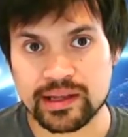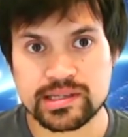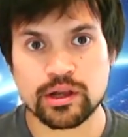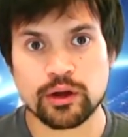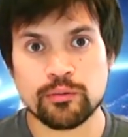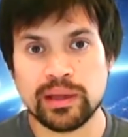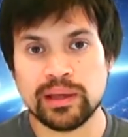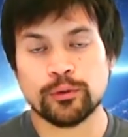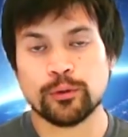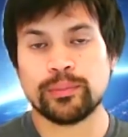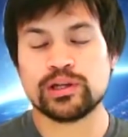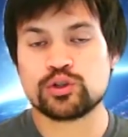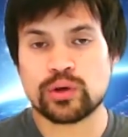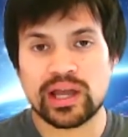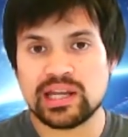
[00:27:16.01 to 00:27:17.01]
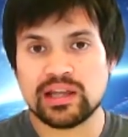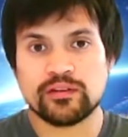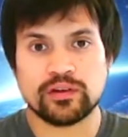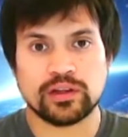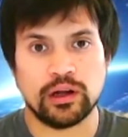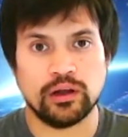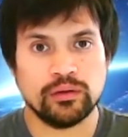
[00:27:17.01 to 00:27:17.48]
So people have been trading
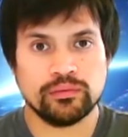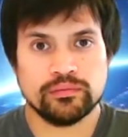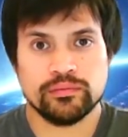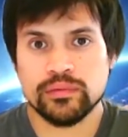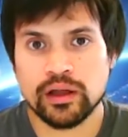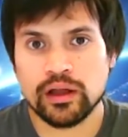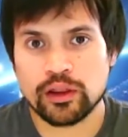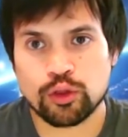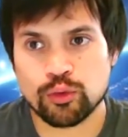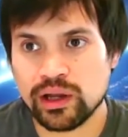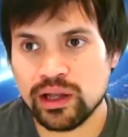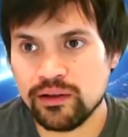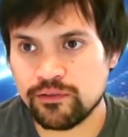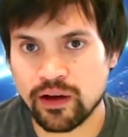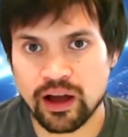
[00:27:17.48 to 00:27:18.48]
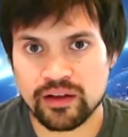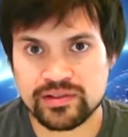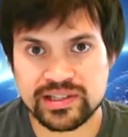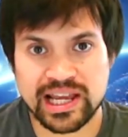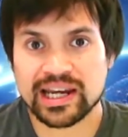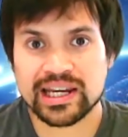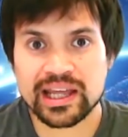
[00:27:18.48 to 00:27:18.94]
for, you know, three, five,
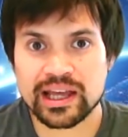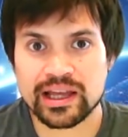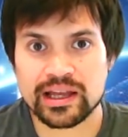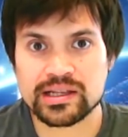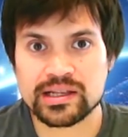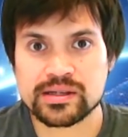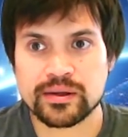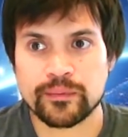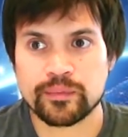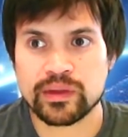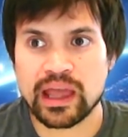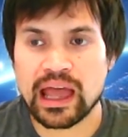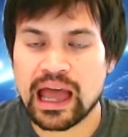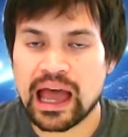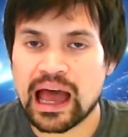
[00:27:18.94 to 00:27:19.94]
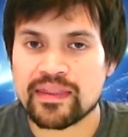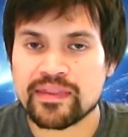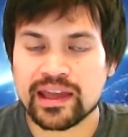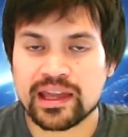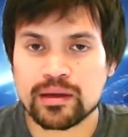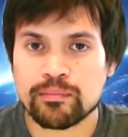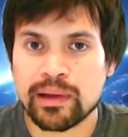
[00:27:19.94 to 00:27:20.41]
ten years and
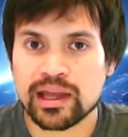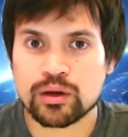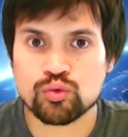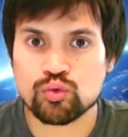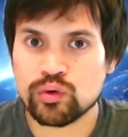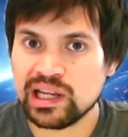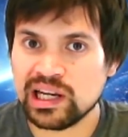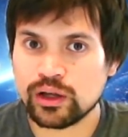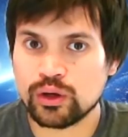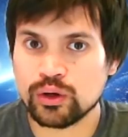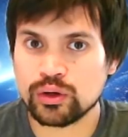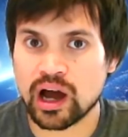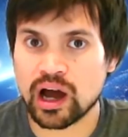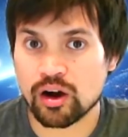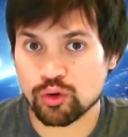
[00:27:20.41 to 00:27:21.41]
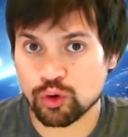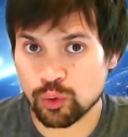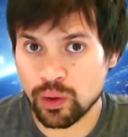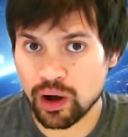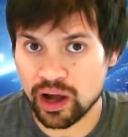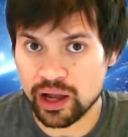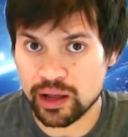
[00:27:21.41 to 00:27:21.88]
they can make a really good
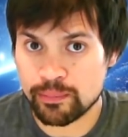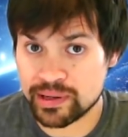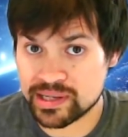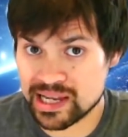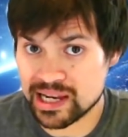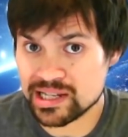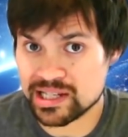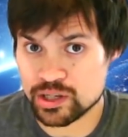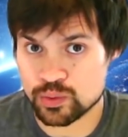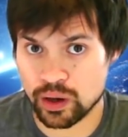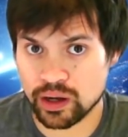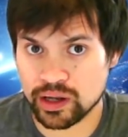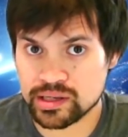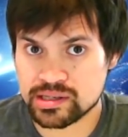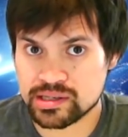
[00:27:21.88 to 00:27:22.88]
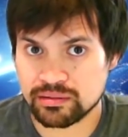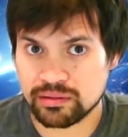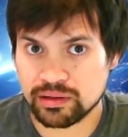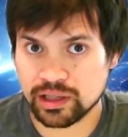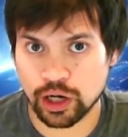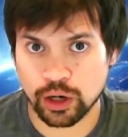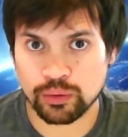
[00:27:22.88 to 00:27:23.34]
ROI percentage wise.
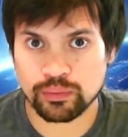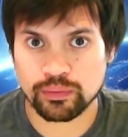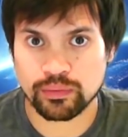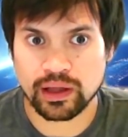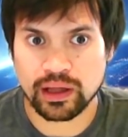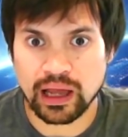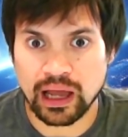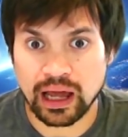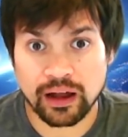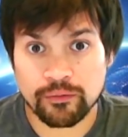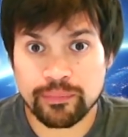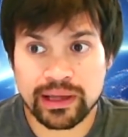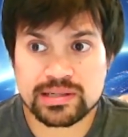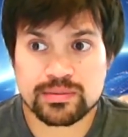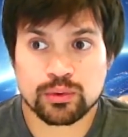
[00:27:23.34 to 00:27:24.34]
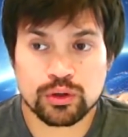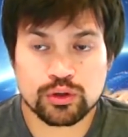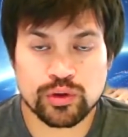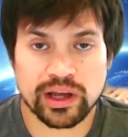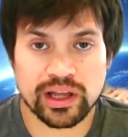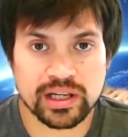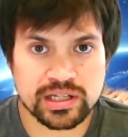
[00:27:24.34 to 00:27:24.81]
You know, I've met some good
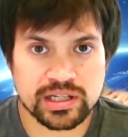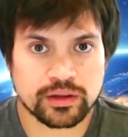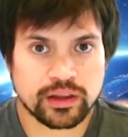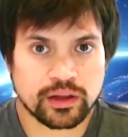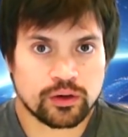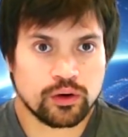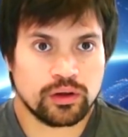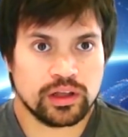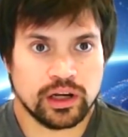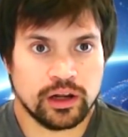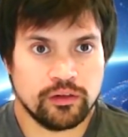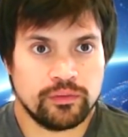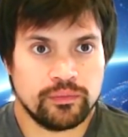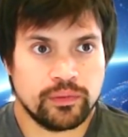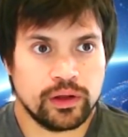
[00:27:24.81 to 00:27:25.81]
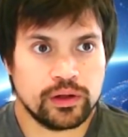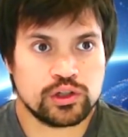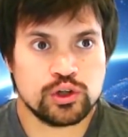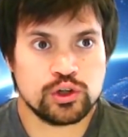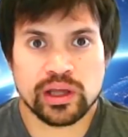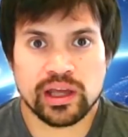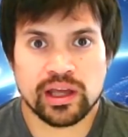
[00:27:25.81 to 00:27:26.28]
traders. You know, they've got you know a
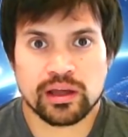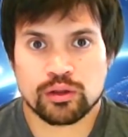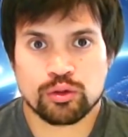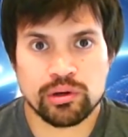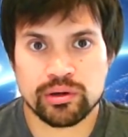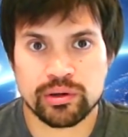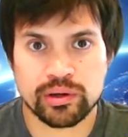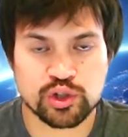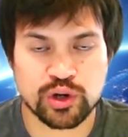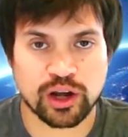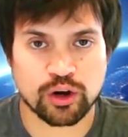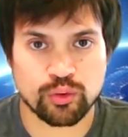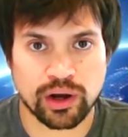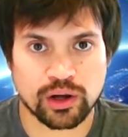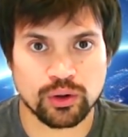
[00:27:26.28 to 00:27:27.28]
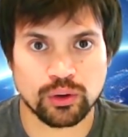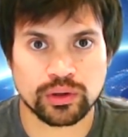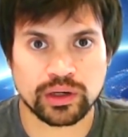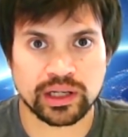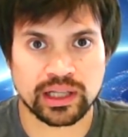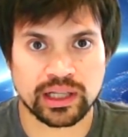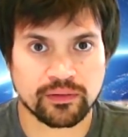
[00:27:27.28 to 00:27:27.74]
two year, three year track record,
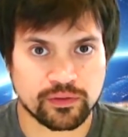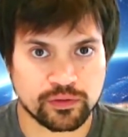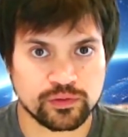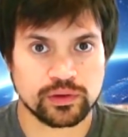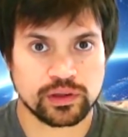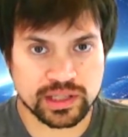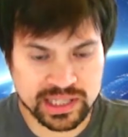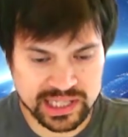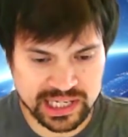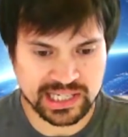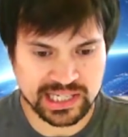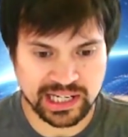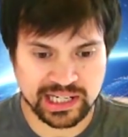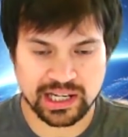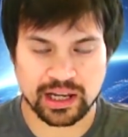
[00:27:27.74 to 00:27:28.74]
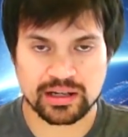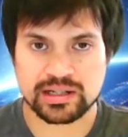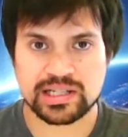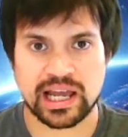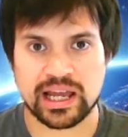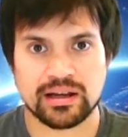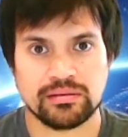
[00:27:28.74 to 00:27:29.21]
and they've consistently done
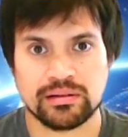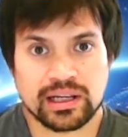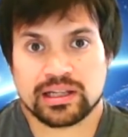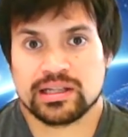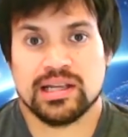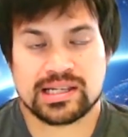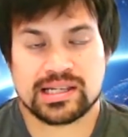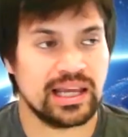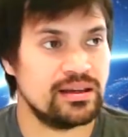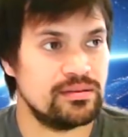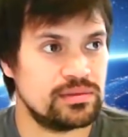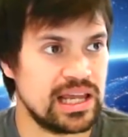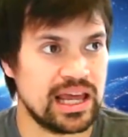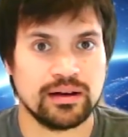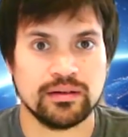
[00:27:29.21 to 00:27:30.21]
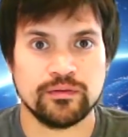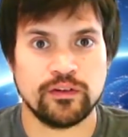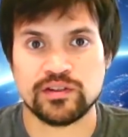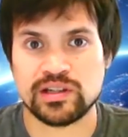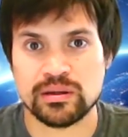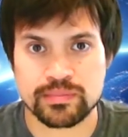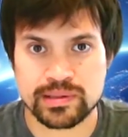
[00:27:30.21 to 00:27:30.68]
ten, let's say 10,
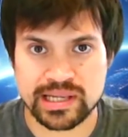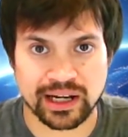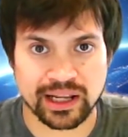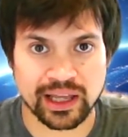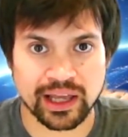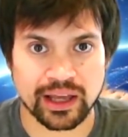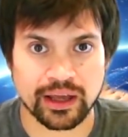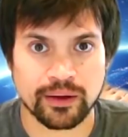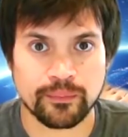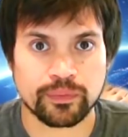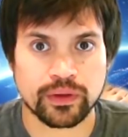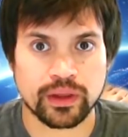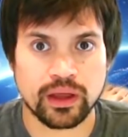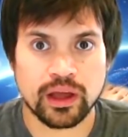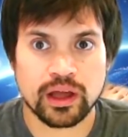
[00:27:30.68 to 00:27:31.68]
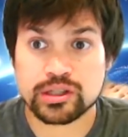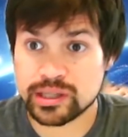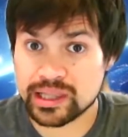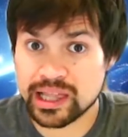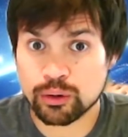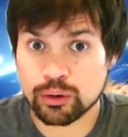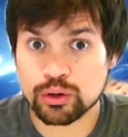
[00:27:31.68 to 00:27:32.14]
15 percent a year. So
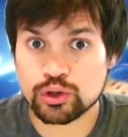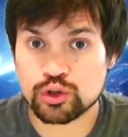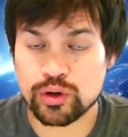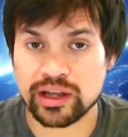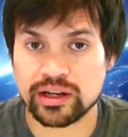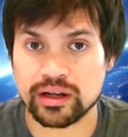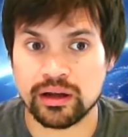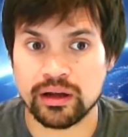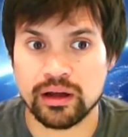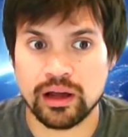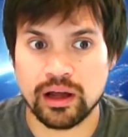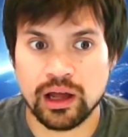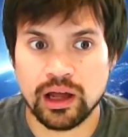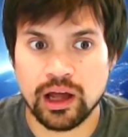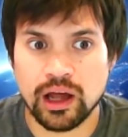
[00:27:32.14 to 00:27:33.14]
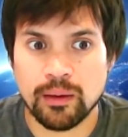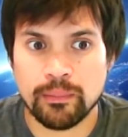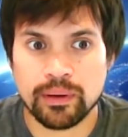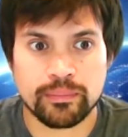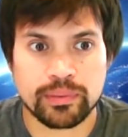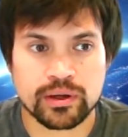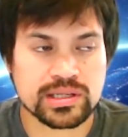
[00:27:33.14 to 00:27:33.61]
they're a good trader.
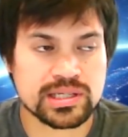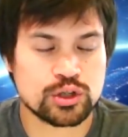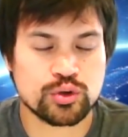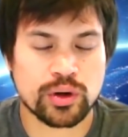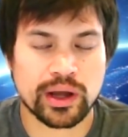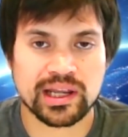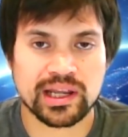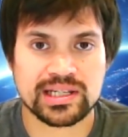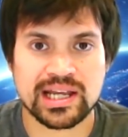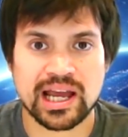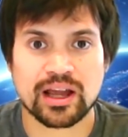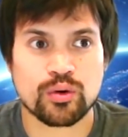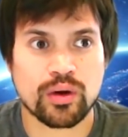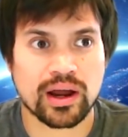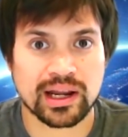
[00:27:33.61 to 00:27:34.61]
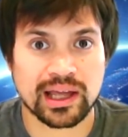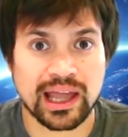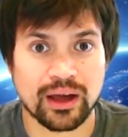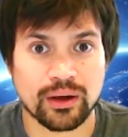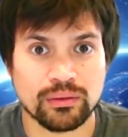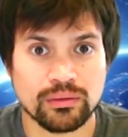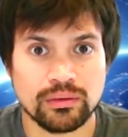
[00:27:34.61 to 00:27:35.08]
But because they're trading a ten grand
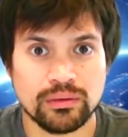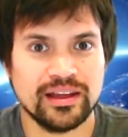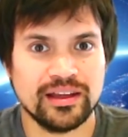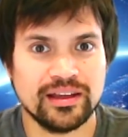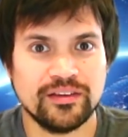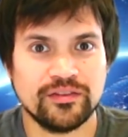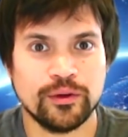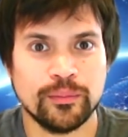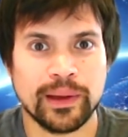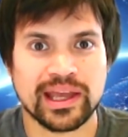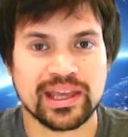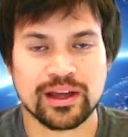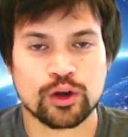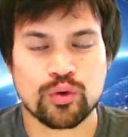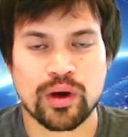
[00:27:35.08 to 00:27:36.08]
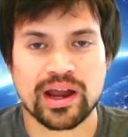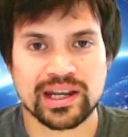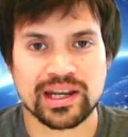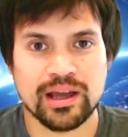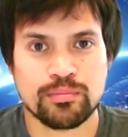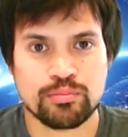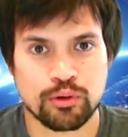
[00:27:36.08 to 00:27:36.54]
account, if you're making a grand a
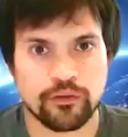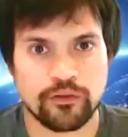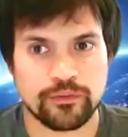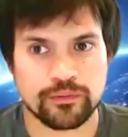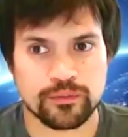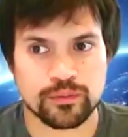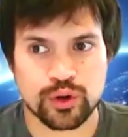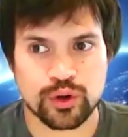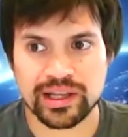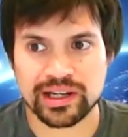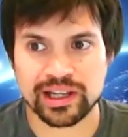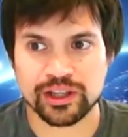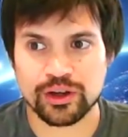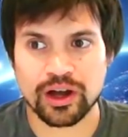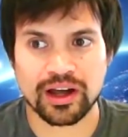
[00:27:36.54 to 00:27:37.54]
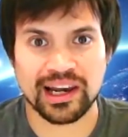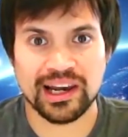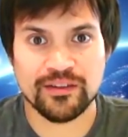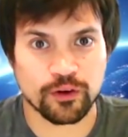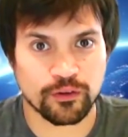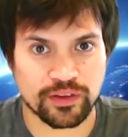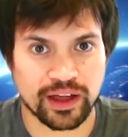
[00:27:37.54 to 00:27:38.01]
year profit from trading, you can't
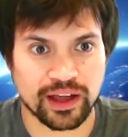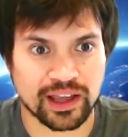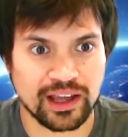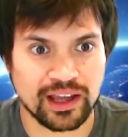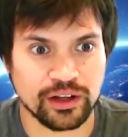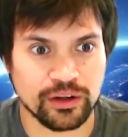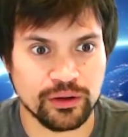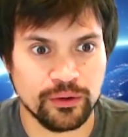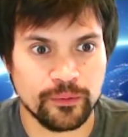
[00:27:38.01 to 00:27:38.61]
live off that, can you?